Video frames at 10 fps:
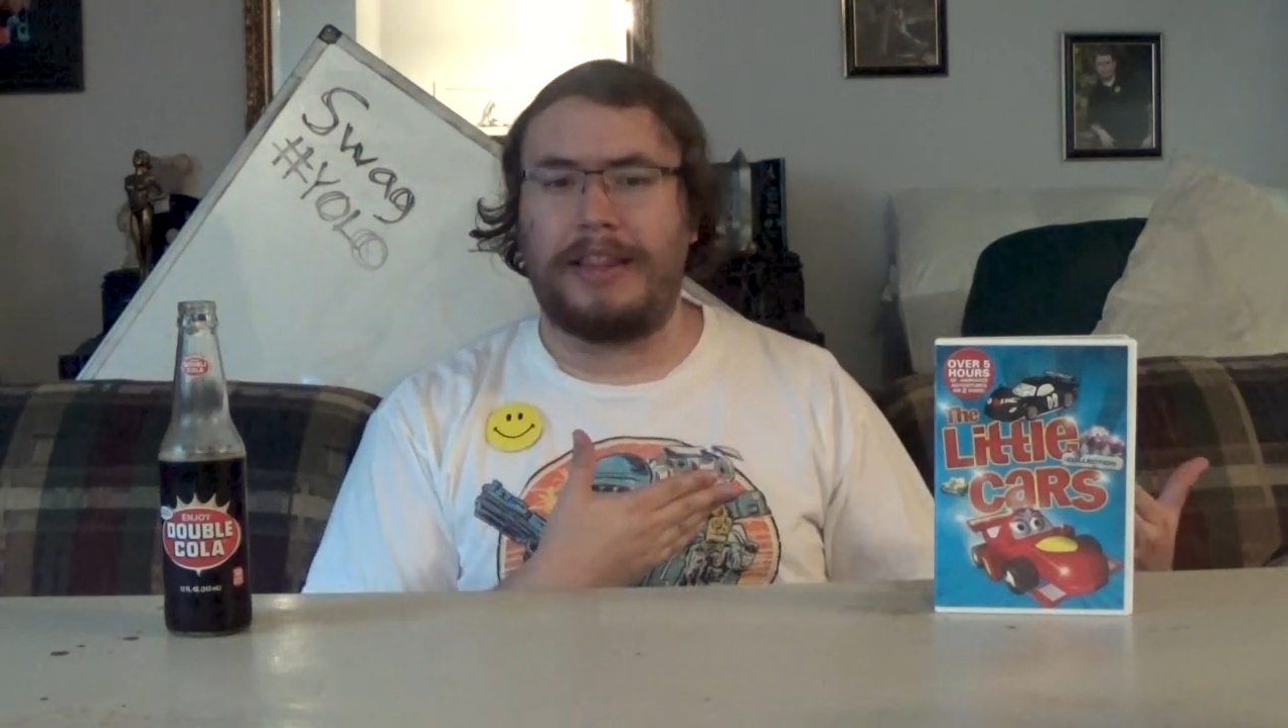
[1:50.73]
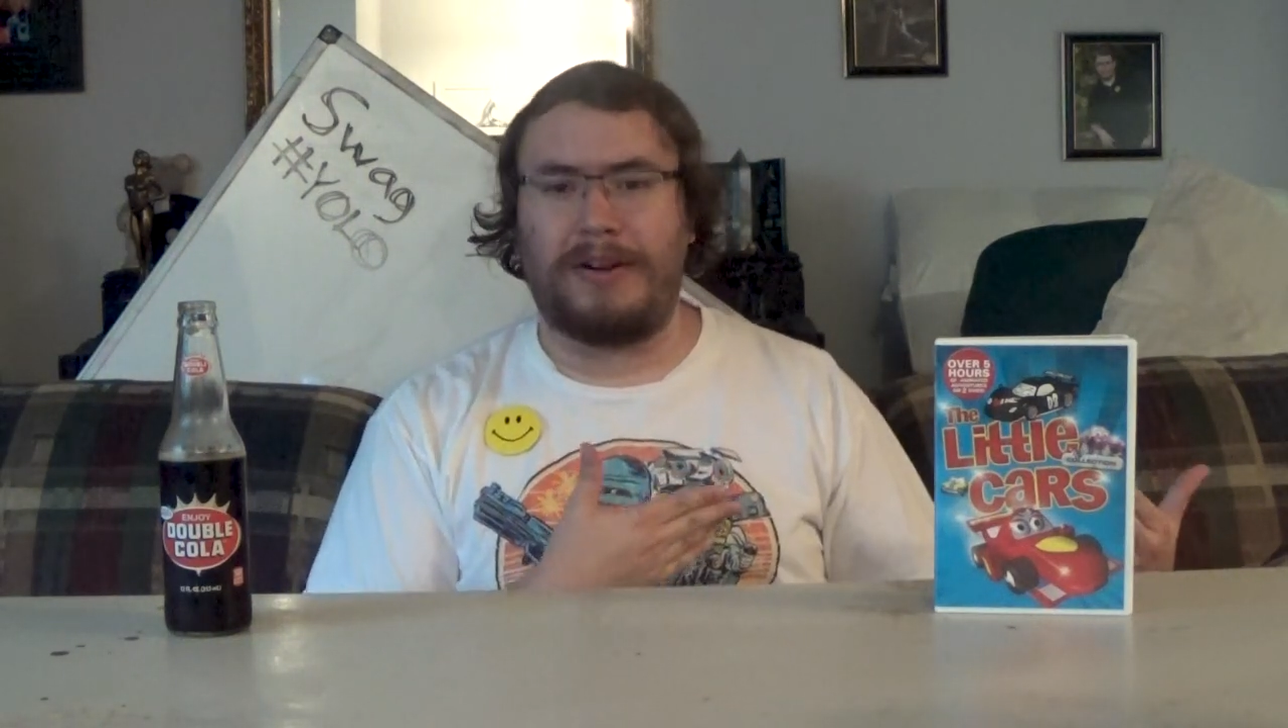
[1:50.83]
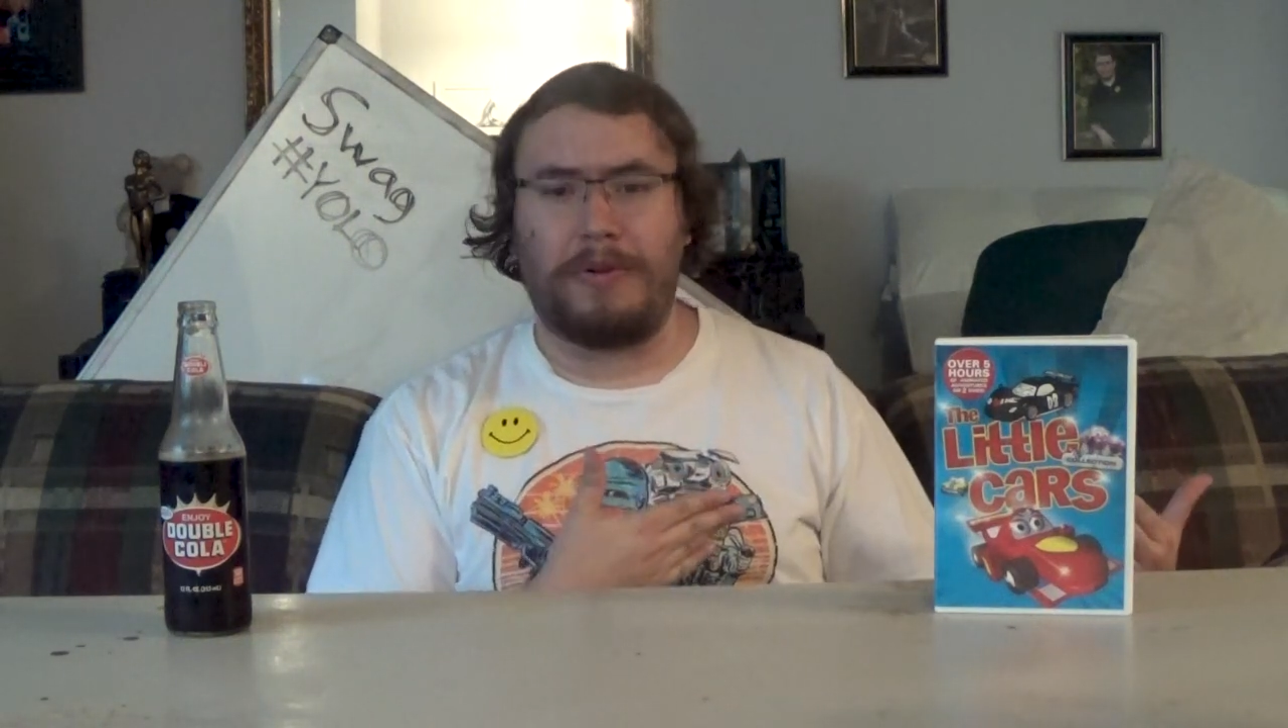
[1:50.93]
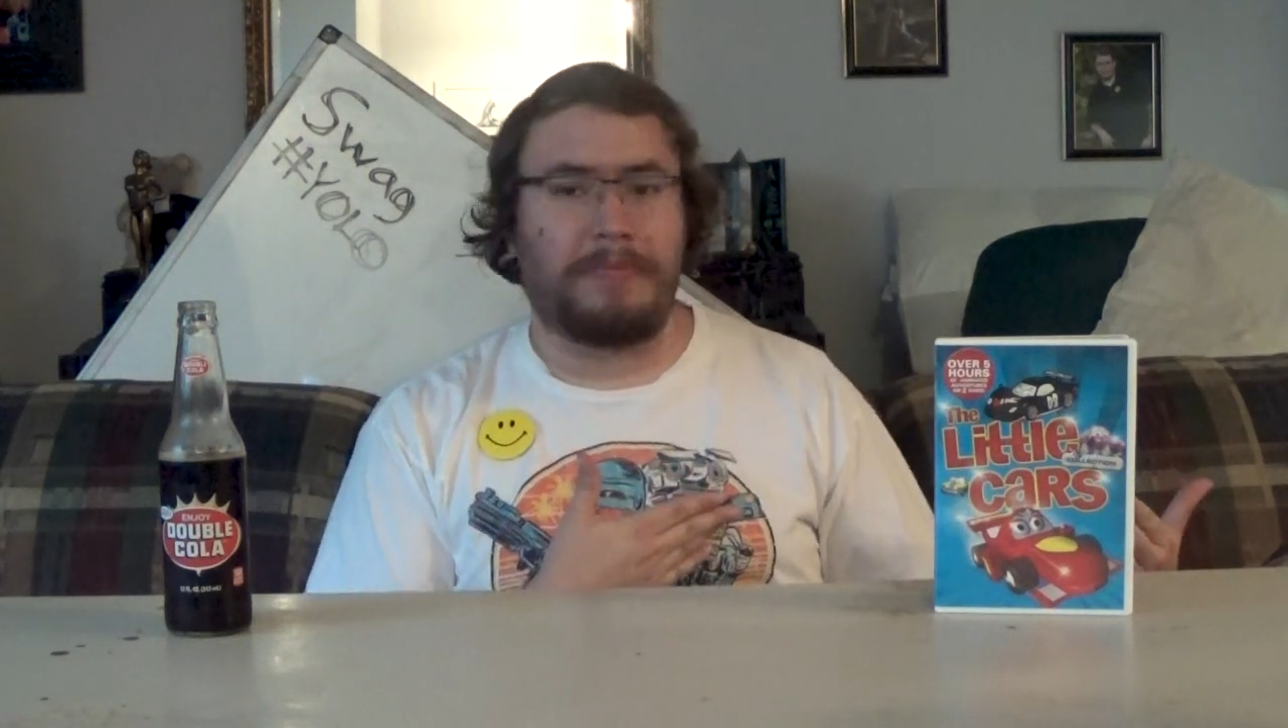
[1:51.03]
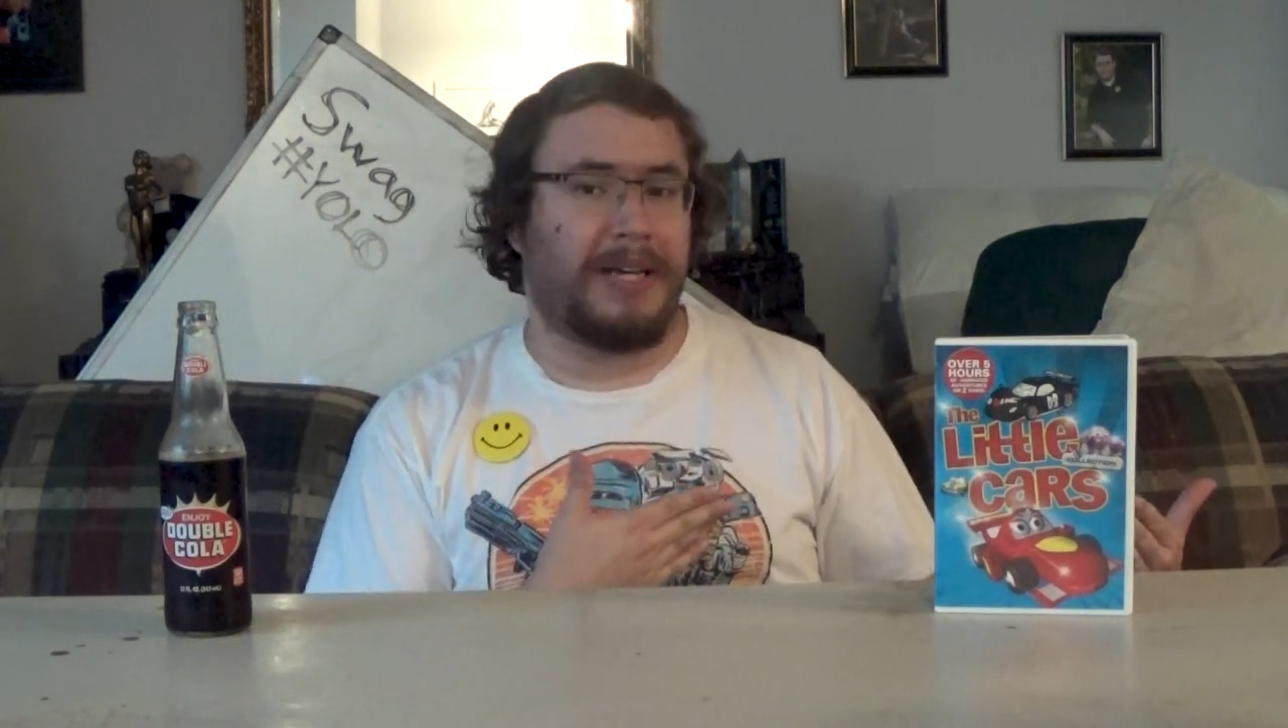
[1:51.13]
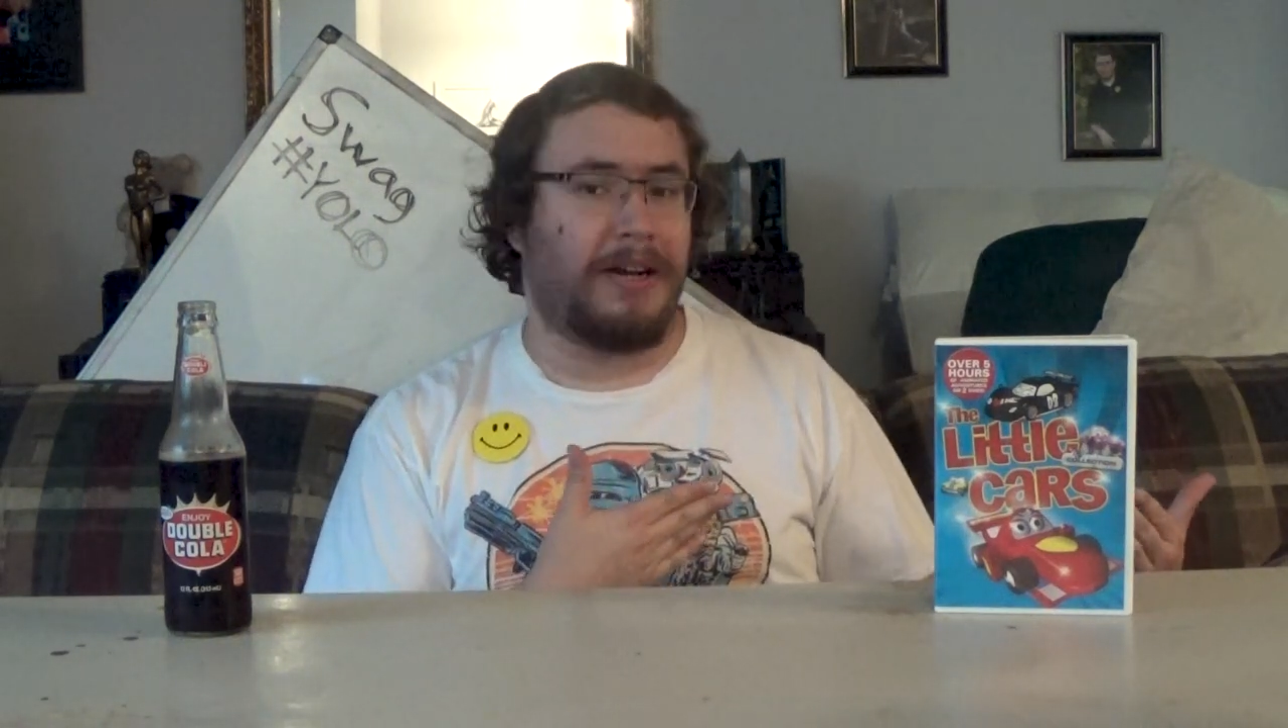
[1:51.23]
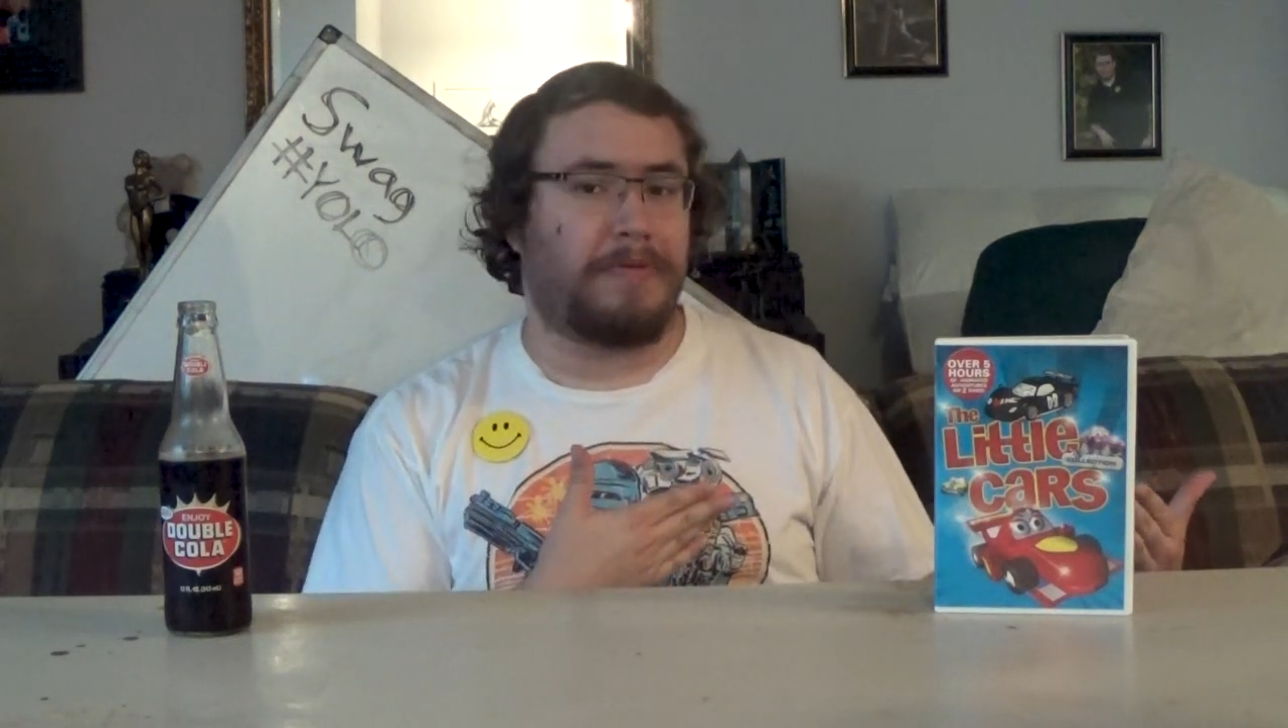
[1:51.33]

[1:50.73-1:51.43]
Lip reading: there would be a